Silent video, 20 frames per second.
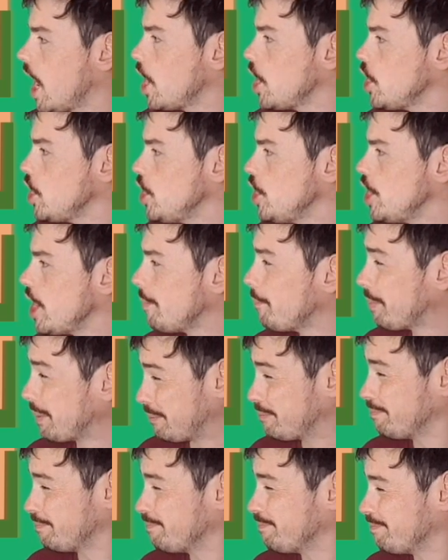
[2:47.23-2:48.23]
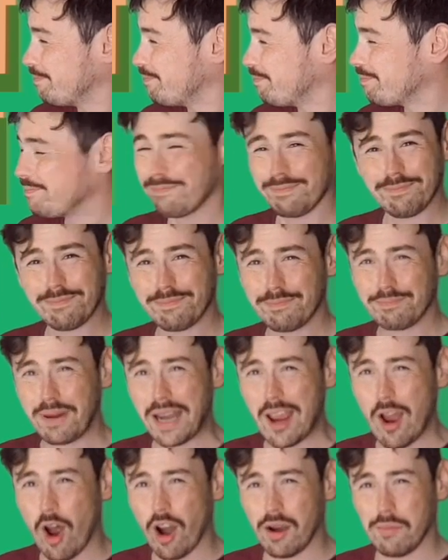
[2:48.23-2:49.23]
Yep. Pretty
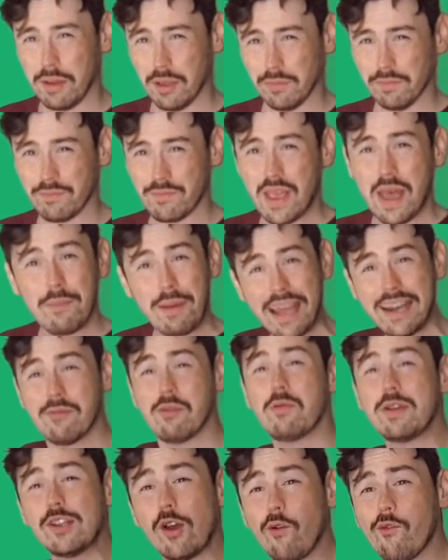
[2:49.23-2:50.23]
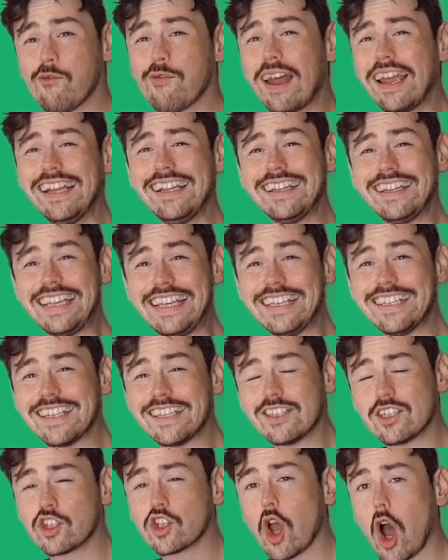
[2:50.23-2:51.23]
horrible. But anyway, we don't find these in
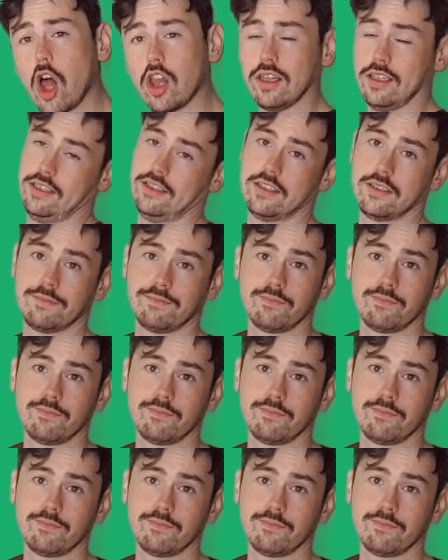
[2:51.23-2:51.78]
Scotland.